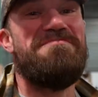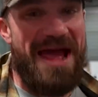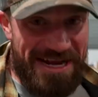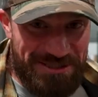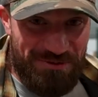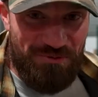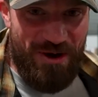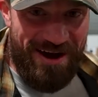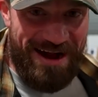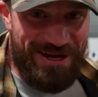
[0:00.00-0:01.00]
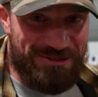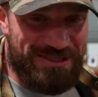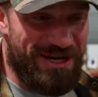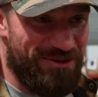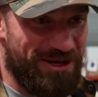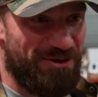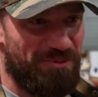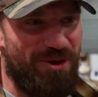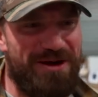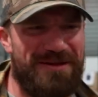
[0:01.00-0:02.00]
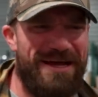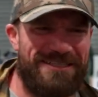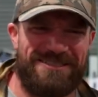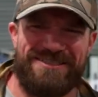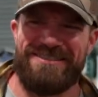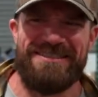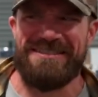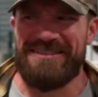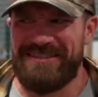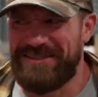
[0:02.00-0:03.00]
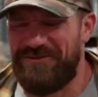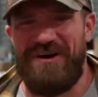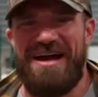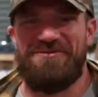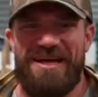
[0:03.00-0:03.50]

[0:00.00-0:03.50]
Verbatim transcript: massive warehouse sale here in probably the next five